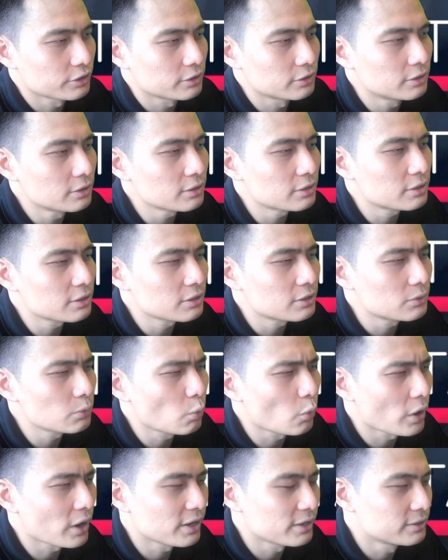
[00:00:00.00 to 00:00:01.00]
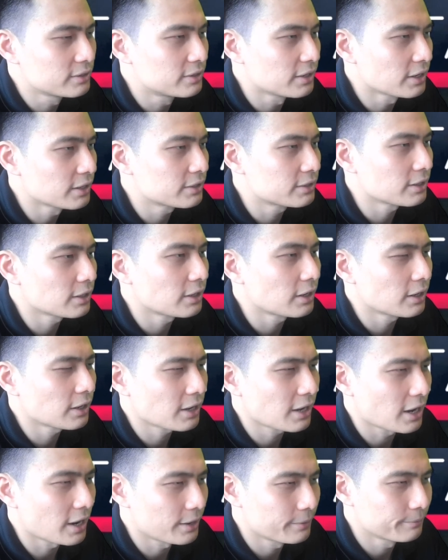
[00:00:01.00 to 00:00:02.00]
This is where data
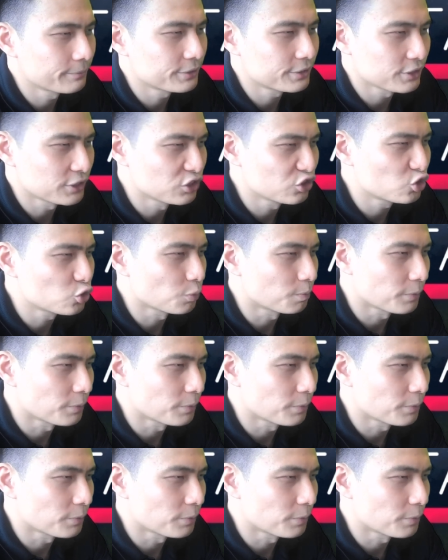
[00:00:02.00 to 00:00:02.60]
comes into